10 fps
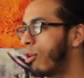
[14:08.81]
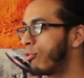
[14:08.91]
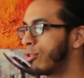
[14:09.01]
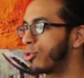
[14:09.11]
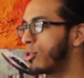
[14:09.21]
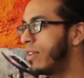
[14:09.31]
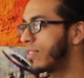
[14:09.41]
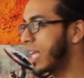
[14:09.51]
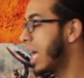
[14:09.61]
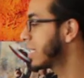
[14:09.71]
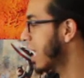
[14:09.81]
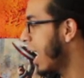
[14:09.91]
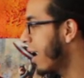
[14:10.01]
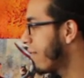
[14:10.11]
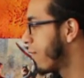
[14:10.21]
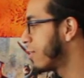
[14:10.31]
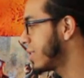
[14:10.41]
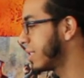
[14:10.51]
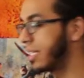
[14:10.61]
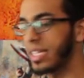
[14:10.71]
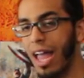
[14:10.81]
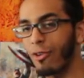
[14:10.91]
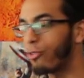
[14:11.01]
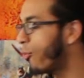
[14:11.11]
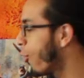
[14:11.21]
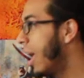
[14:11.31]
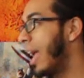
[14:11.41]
retrieve Sasuke versus the Sound 4 and